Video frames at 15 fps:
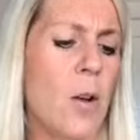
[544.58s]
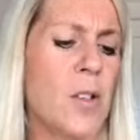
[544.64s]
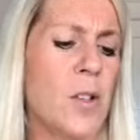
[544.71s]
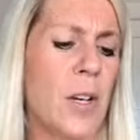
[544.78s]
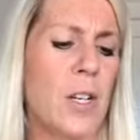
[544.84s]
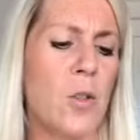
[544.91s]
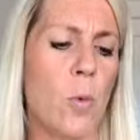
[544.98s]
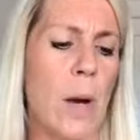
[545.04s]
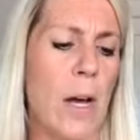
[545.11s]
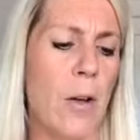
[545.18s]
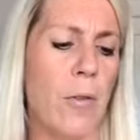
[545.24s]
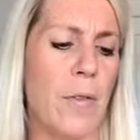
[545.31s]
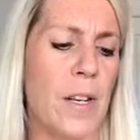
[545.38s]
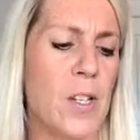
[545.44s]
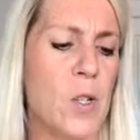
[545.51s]
it's only
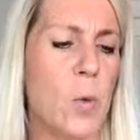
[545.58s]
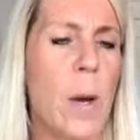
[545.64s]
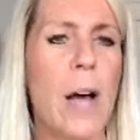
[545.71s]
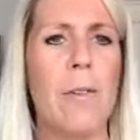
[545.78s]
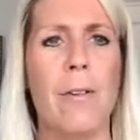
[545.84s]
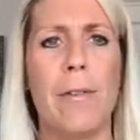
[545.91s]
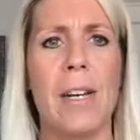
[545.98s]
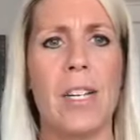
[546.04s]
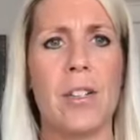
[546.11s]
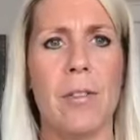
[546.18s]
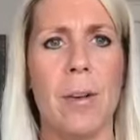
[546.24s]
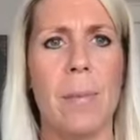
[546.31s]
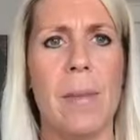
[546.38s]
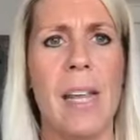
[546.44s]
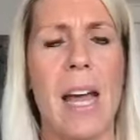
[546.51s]
12. It's 12 of each of
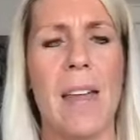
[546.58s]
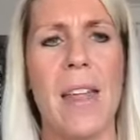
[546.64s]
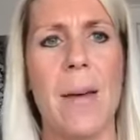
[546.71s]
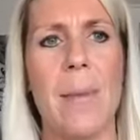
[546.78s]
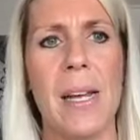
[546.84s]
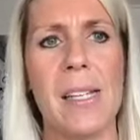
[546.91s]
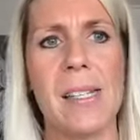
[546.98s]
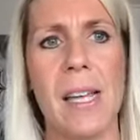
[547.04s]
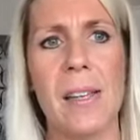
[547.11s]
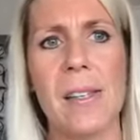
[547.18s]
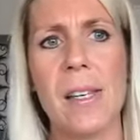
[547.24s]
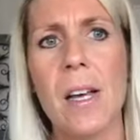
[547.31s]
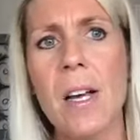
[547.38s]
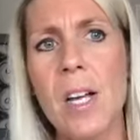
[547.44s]
them. Yeah, that makes sense.